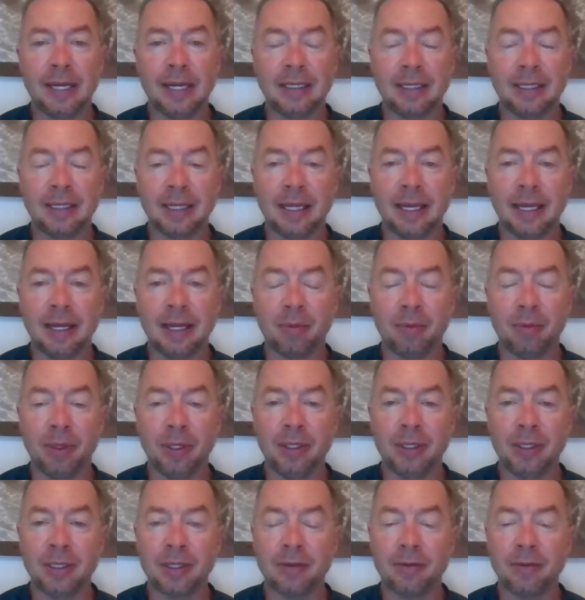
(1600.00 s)
not to get
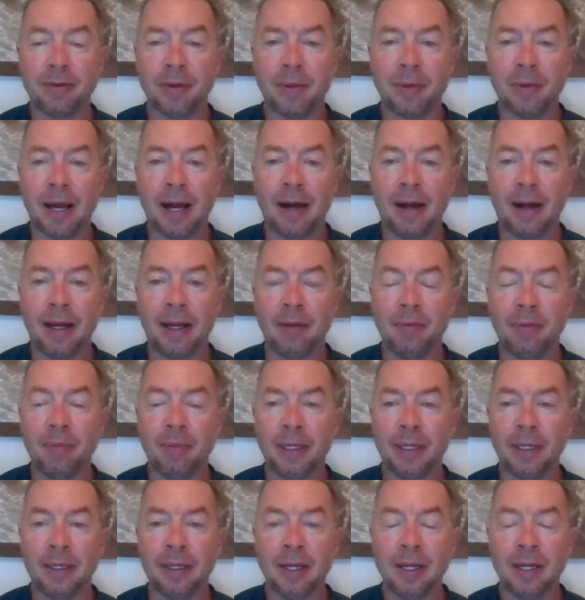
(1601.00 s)
abusive about it,
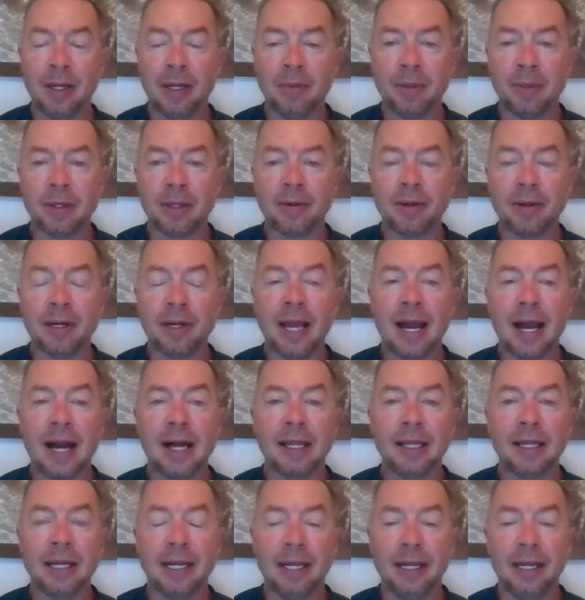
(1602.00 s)
but the
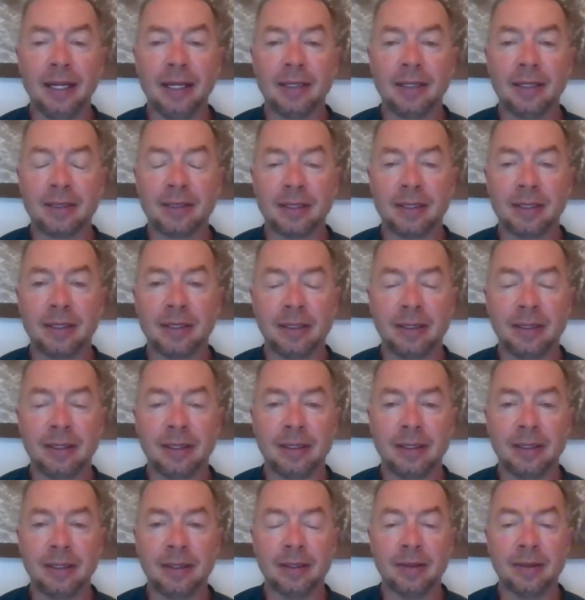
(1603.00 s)
reality is that
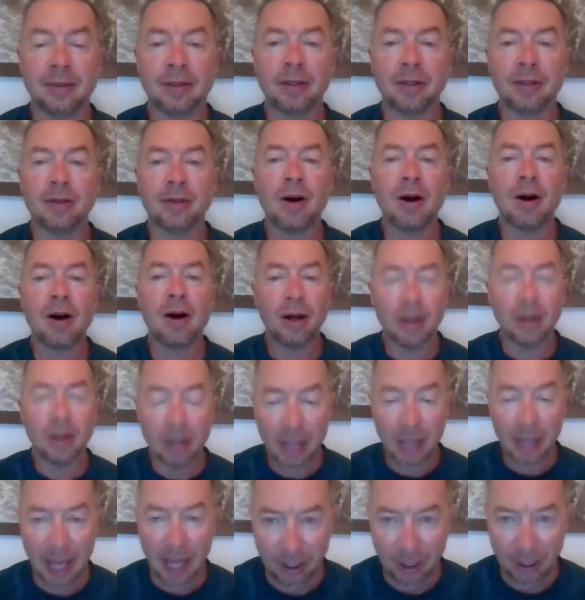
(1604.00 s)
the law
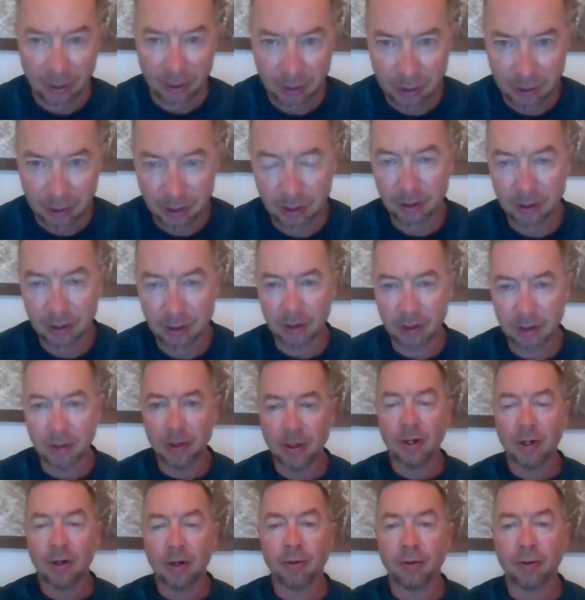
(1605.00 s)
allows
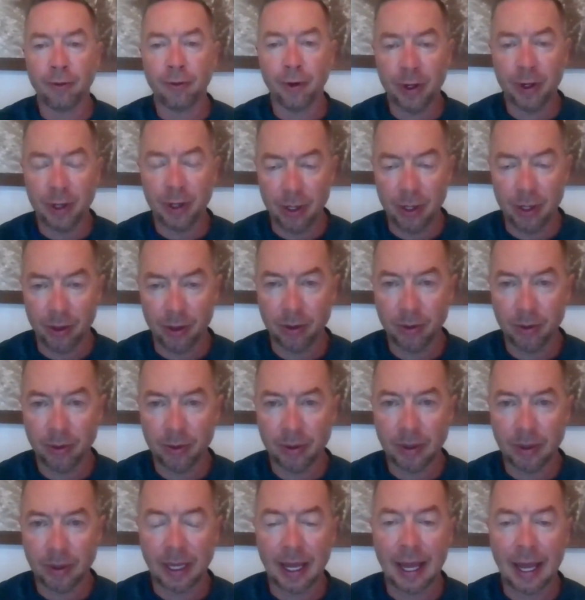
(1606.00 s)
for you
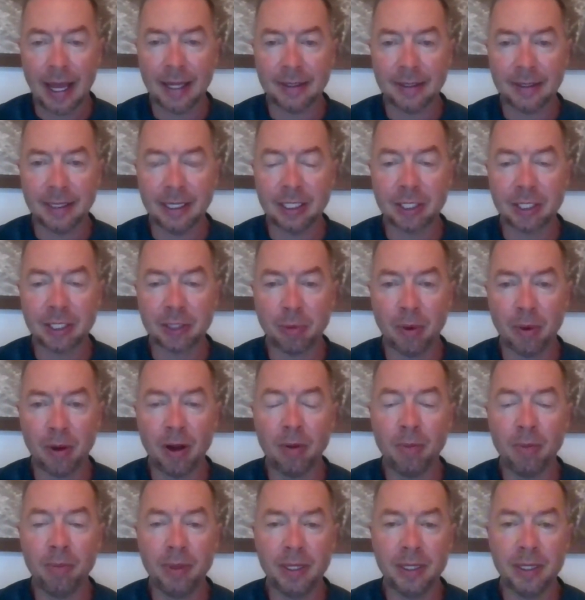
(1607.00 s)
as a
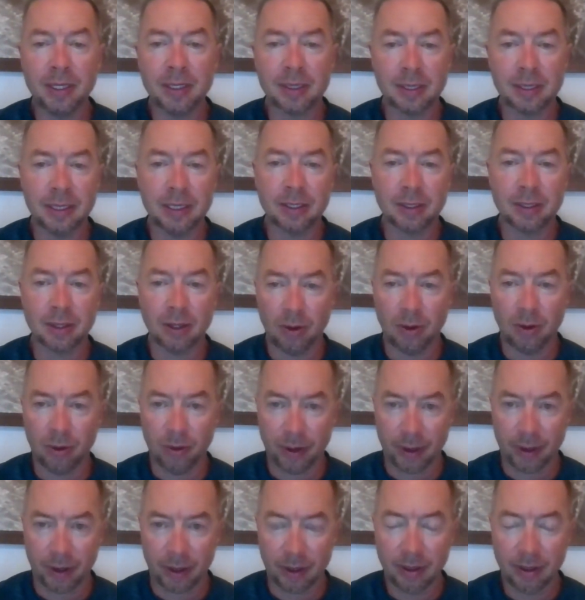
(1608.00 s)
small business
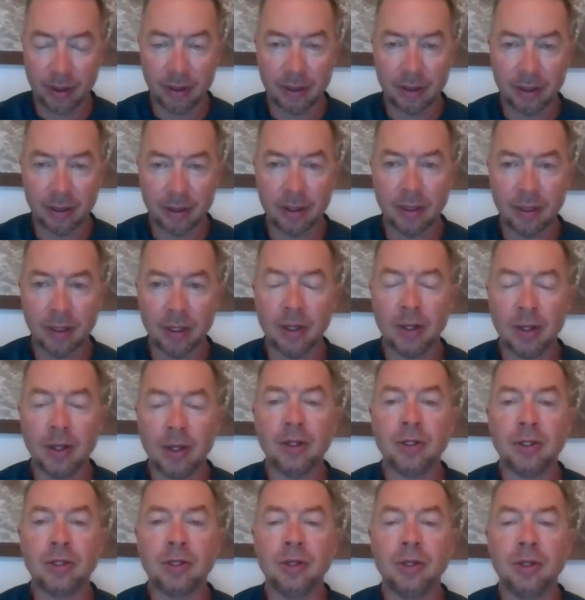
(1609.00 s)
owner
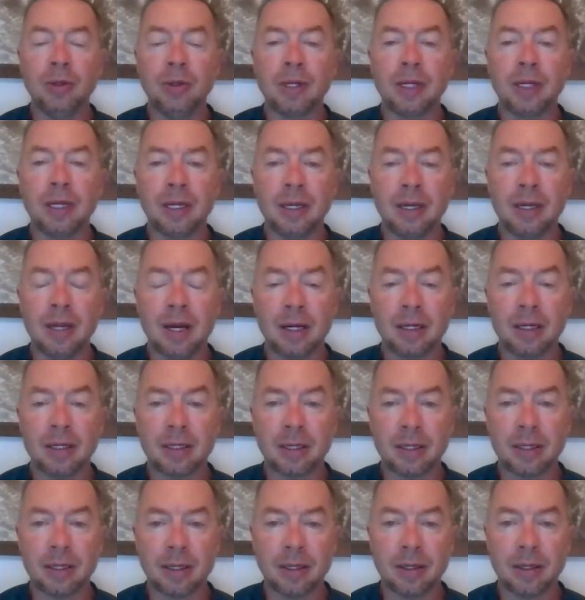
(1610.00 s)
to
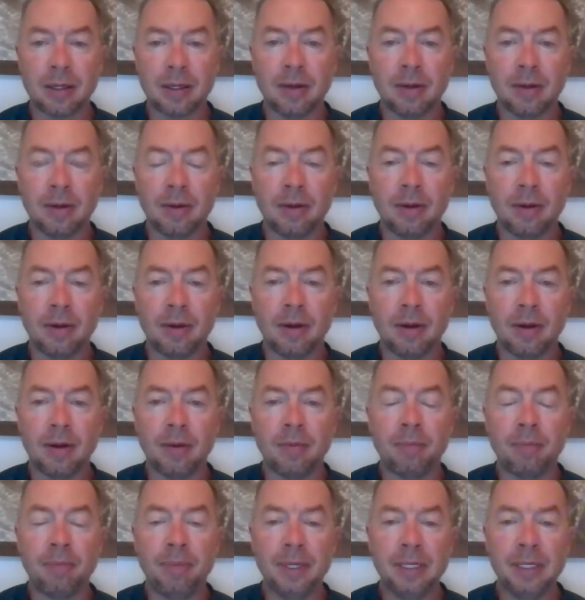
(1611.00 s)
conduct
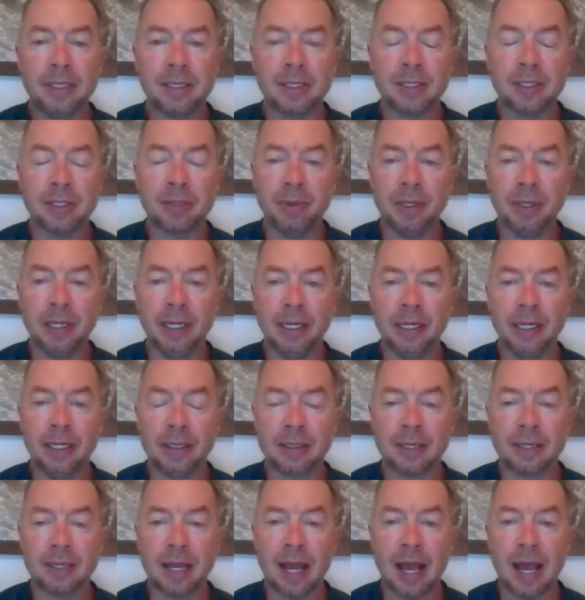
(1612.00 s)
business
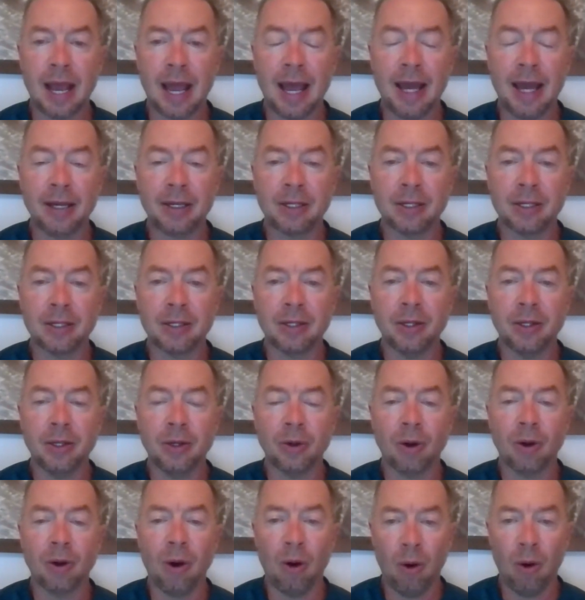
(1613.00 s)
meetings at
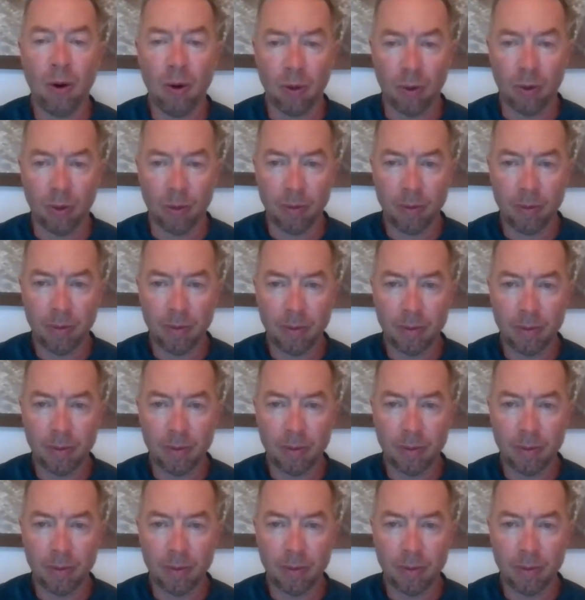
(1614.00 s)
your home.